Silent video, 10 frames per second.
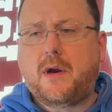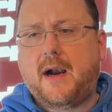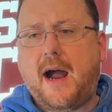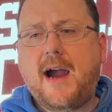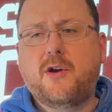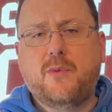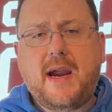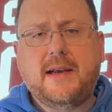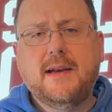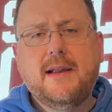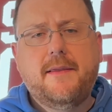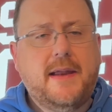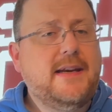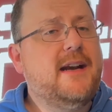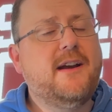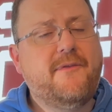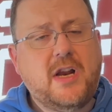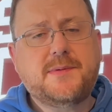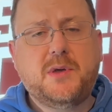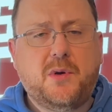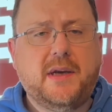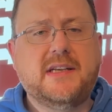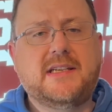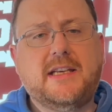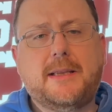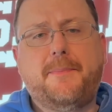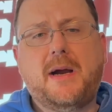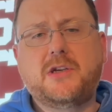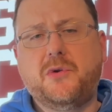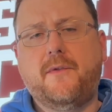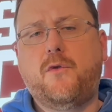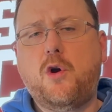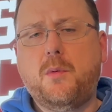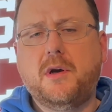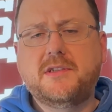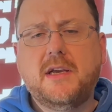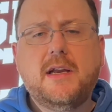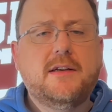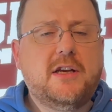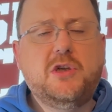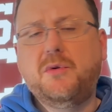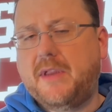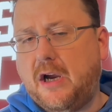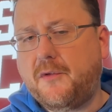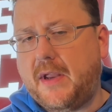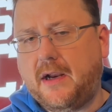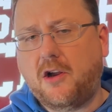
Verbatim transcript: at a high rate. They need a defenseman who can just get the puck to the forwards to do their thing.